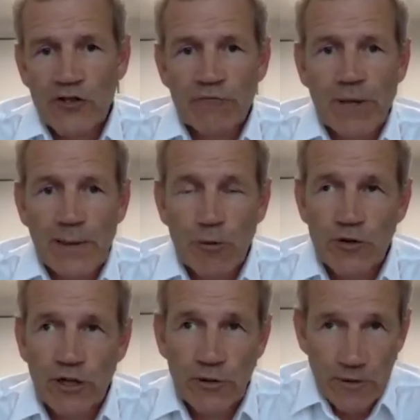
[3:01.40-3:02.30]
range of
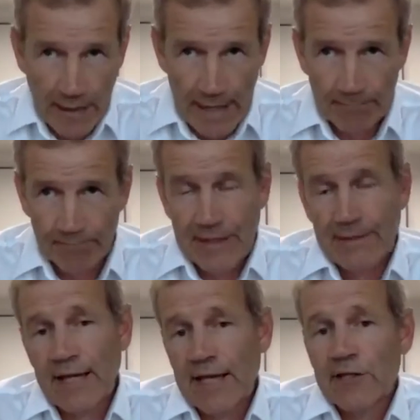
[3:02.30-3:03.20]
people to
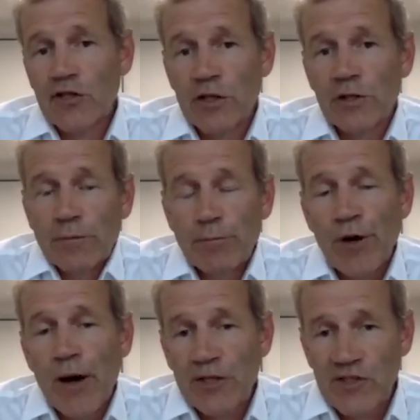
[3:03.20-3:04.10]
get into
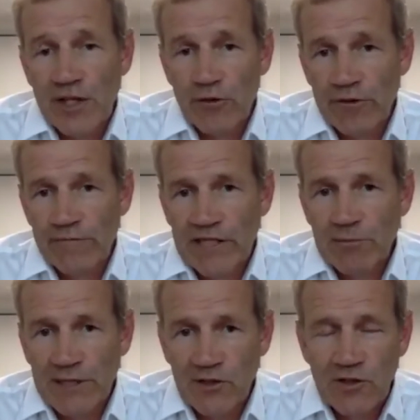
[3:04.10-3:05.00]
primary sector
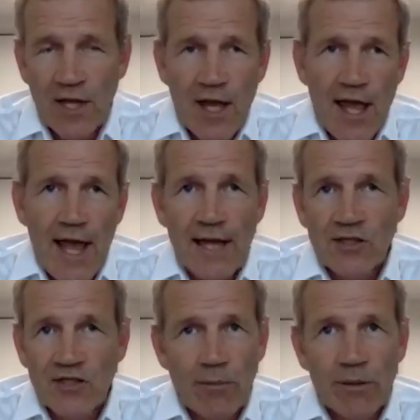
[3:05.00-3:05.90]
investments.
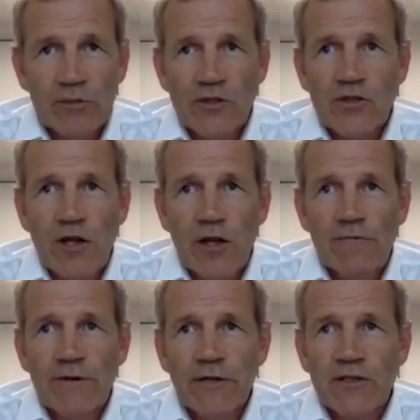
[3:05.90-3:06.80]
And some of them did
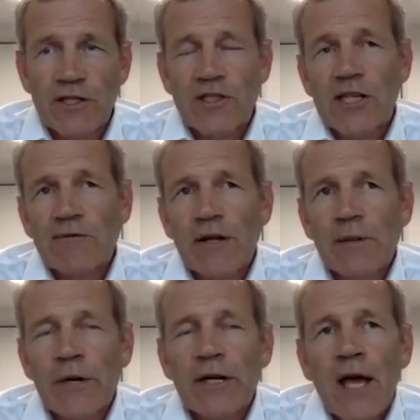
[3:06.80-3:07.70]
so very
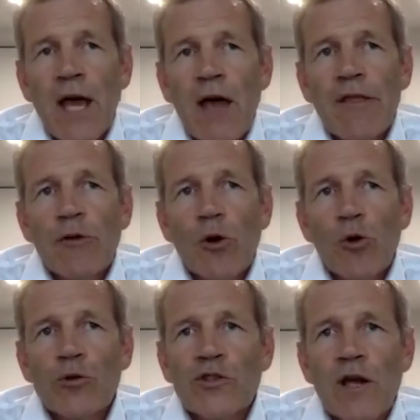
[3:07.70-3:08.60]
successfully. But there were
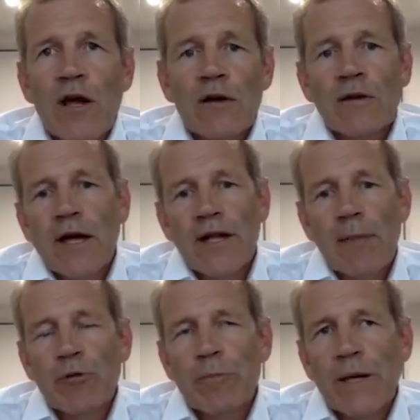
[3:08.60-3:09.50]
also a
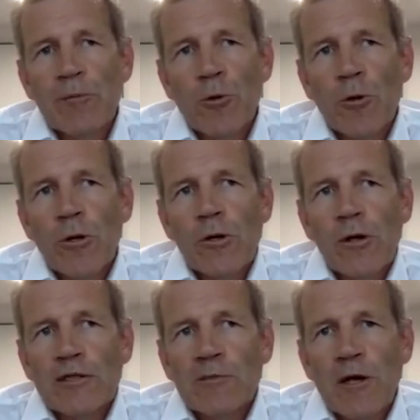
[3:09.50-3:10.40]
number of people
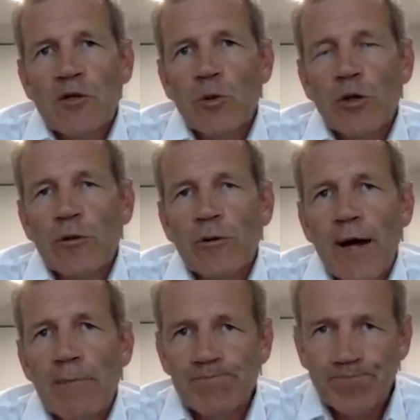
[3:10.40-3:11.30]
who I suppose
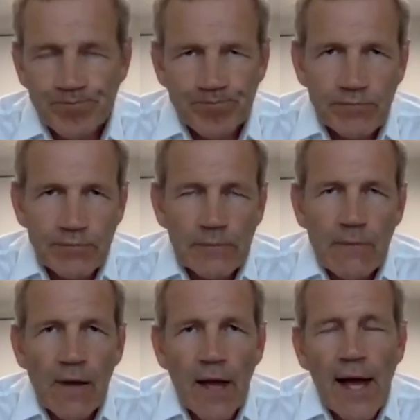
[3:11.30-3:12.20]
were
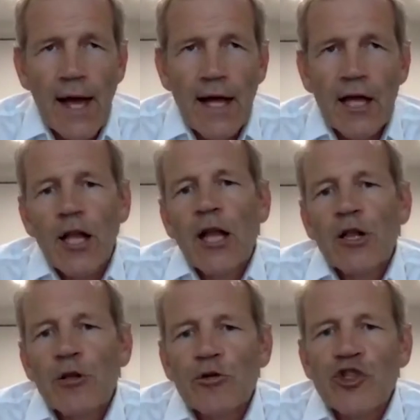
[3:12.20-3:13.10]

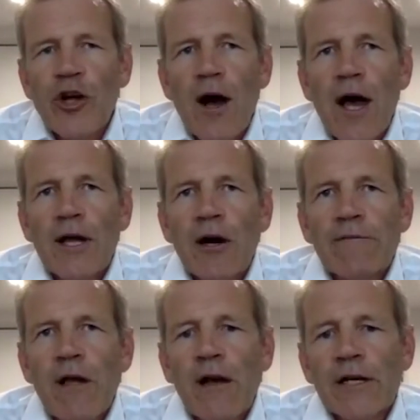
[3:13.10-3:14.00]
a little shy
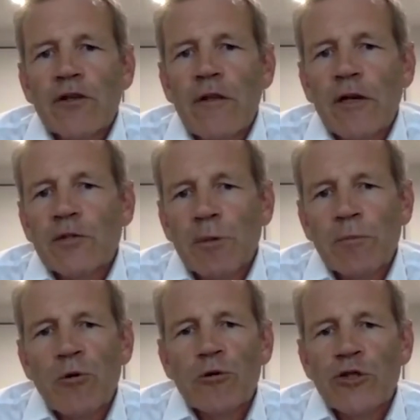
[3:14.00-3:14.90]
of going into those
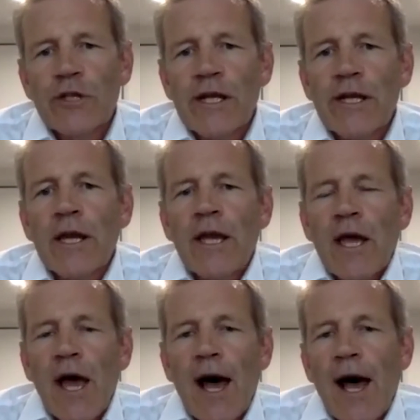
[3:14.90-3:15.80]
proportionally
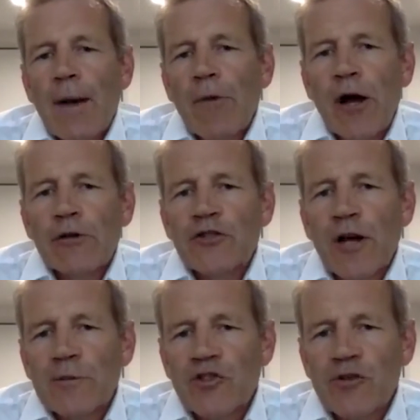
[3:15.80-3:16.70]

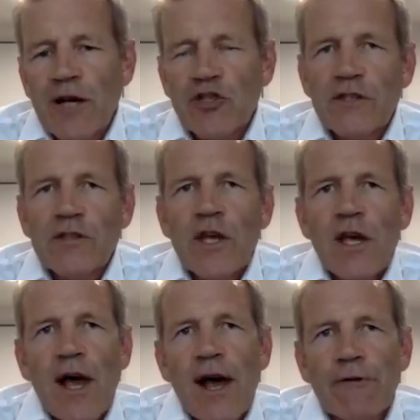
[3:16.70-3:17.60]
owned type
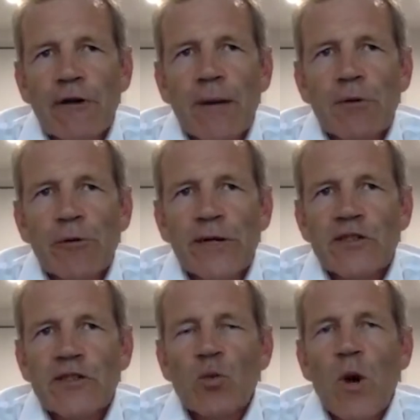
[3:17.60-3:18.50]
structures for a couple of
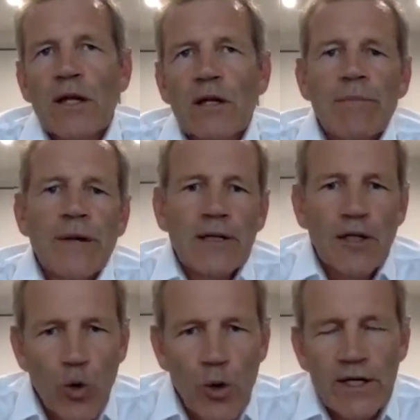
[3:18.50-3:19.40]
reasons. One
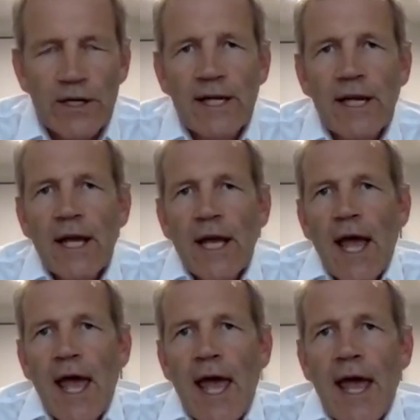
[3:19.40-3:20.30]
being liquidity,
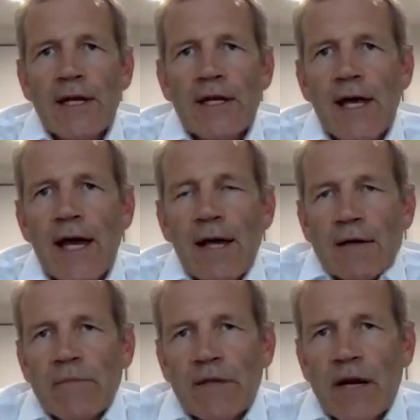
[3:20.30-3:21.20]
and
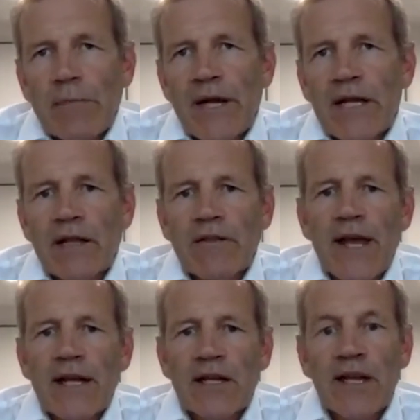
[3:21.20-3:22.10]
meaning
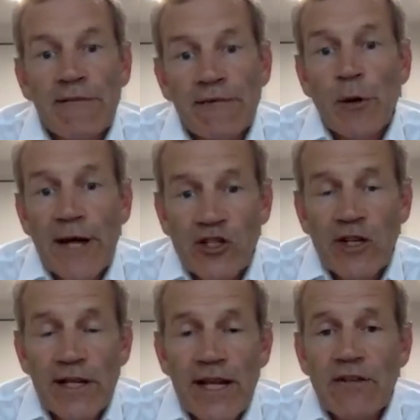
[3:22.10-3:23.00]
that if you
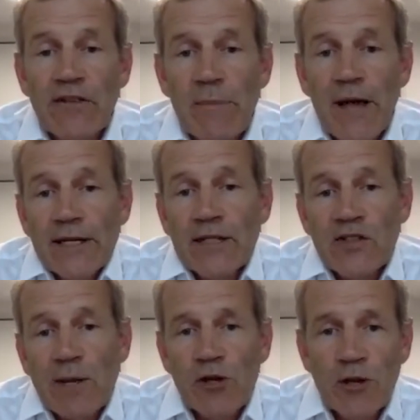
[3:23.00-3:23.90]
actually needed the money,
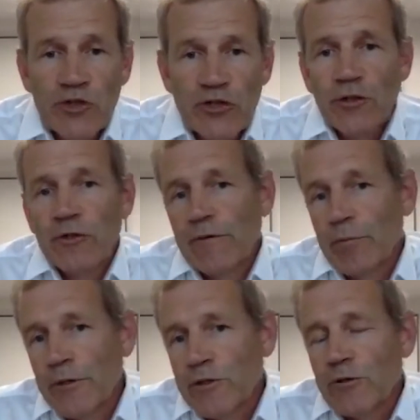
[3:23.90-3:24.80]
and sometimes you do
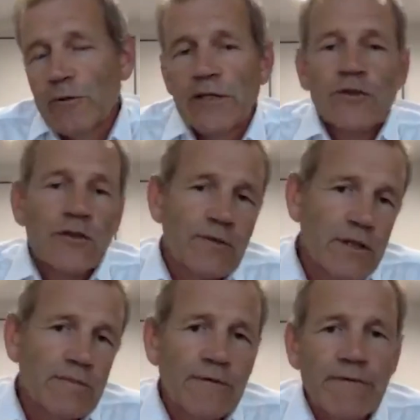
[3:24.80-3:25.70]
for personal reasons,
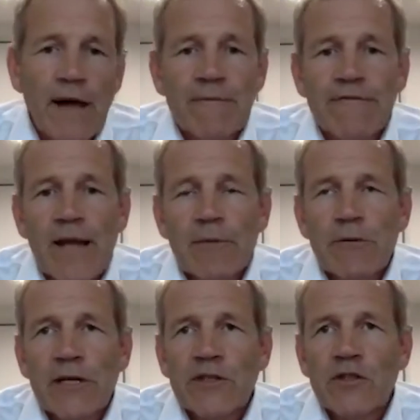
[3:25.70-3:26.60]
for
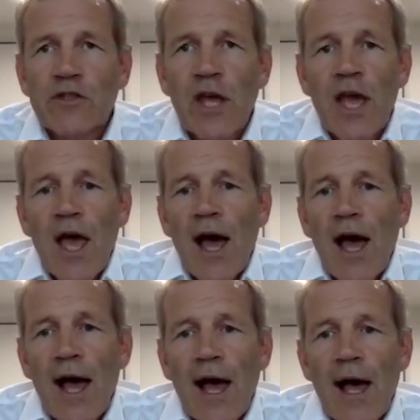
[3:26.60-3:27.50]
family reasons,
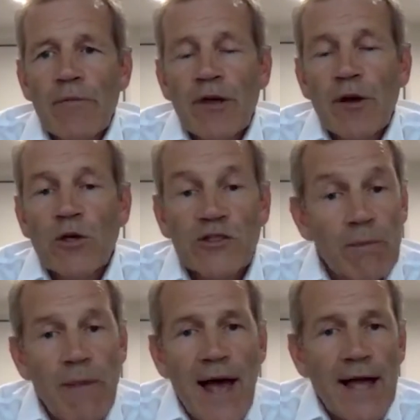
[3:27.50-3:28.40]
there
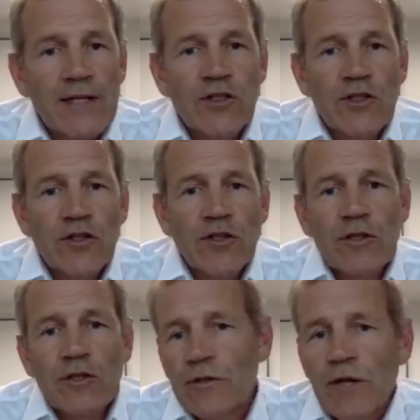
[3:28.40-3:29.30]
wasn't a market
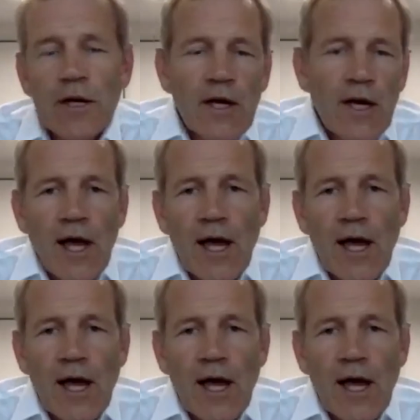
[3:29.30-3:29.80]
to